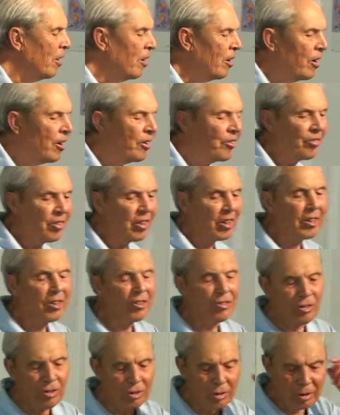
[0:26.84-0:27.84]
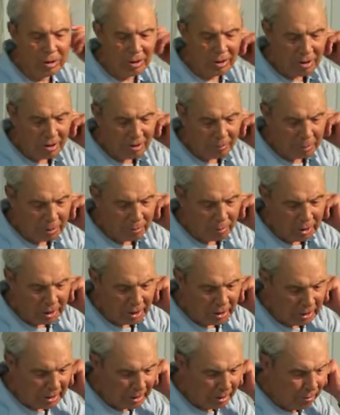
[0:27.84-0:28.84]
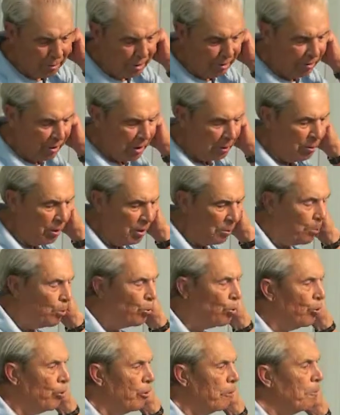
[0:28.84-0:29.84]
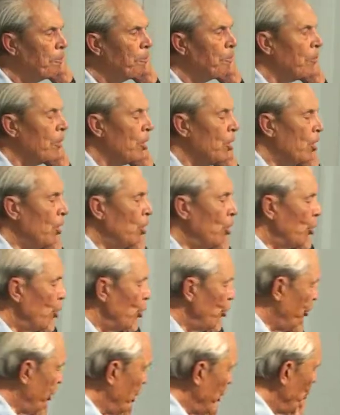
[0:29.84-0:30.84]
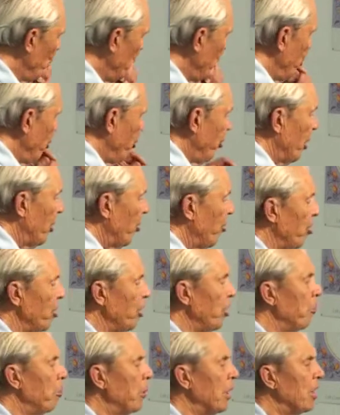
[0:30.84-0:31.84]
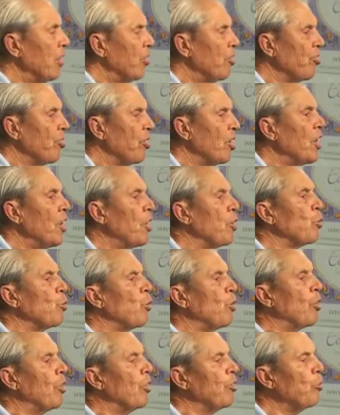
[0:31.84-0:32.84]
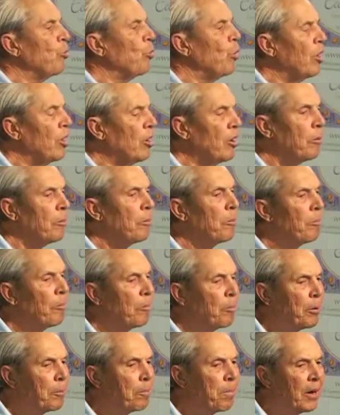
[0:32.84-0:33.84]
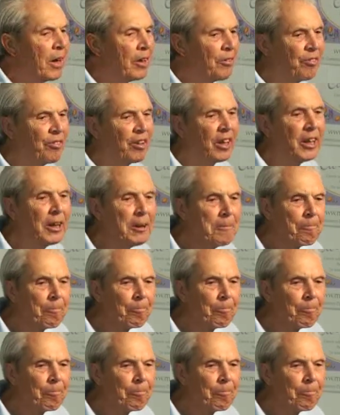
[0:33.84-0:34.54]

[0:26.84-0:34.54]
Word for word: I was telling Jill that I've been reading another essay by Boreham who said, when you're 60, you begin to soliloquize. Well, I'm a bit past that.